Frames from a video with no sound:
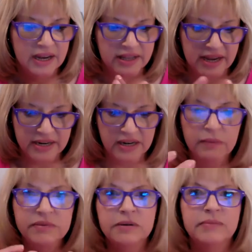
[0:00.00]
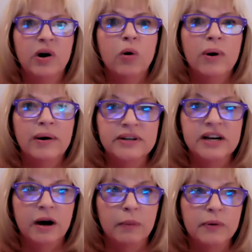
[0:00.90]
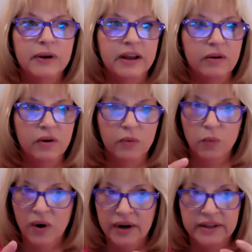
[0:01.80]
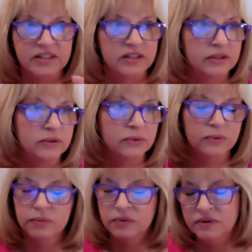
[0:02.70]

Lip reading: they'd come to me all wound up and wanting to do